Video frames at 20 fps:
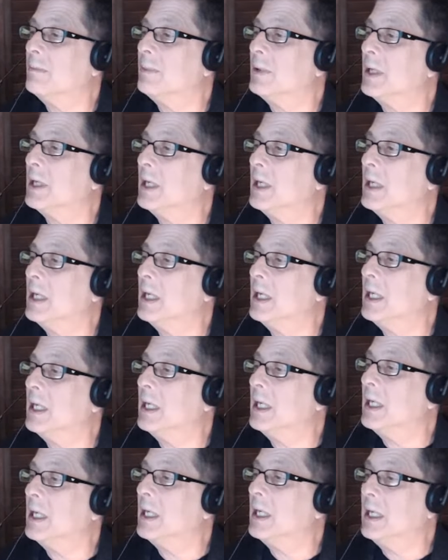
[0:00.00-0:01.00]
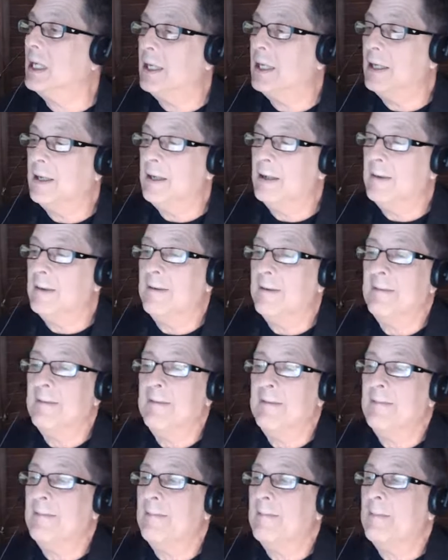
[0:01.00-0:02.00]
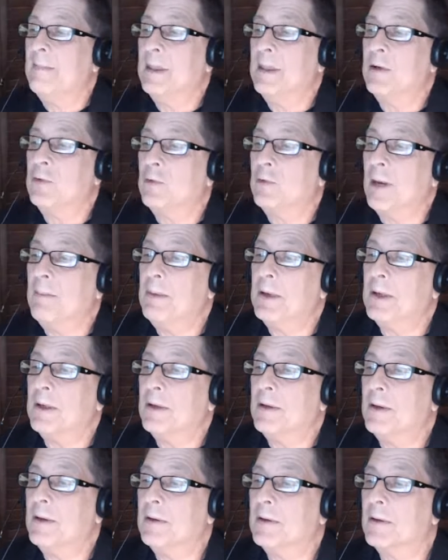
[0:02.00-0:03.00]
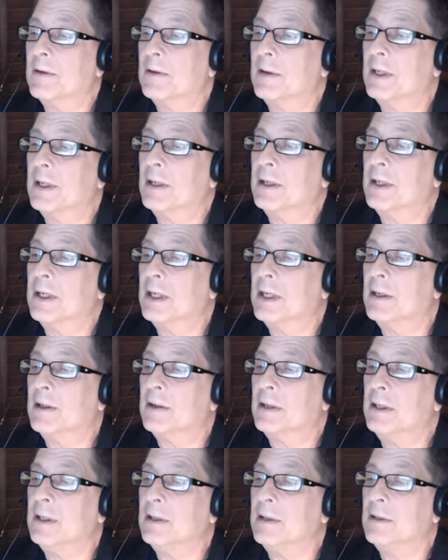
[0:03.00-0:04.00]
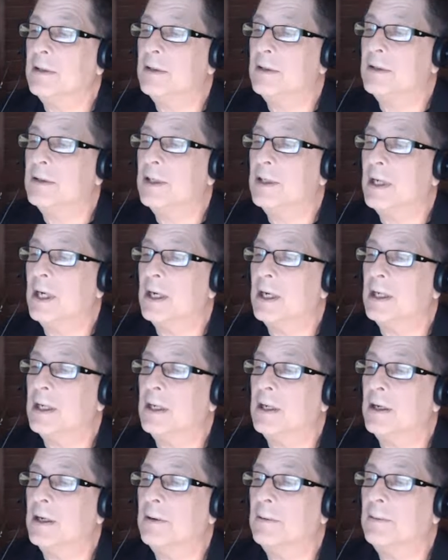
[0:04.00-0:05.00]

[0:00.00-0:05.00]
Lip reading: by dropping another link down into the chat here.